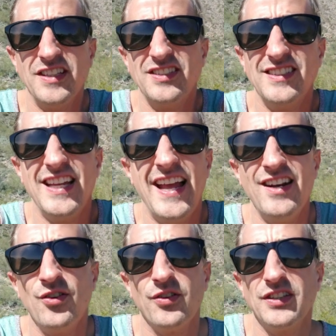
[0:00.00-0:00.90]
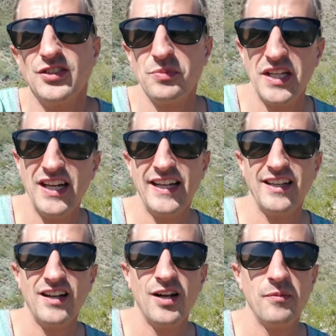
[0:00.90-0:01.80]
this is the end or this is the
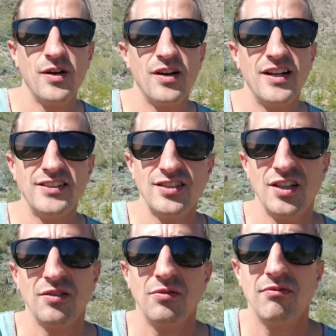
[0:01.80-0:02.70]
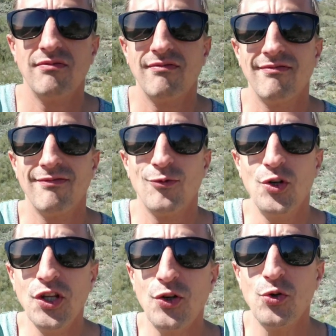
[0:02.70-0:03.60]
beginning, um, it's a
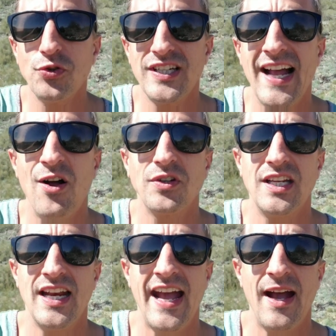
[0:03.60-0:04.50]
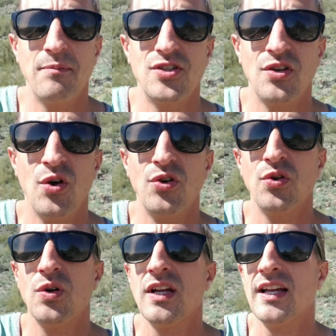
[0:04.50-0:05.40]
really cool town, Kanab, to go
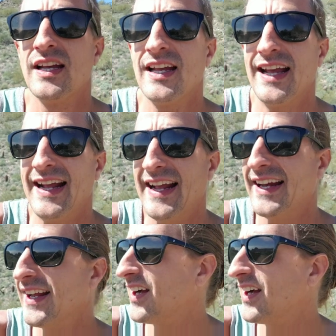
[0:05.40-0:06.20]
to. And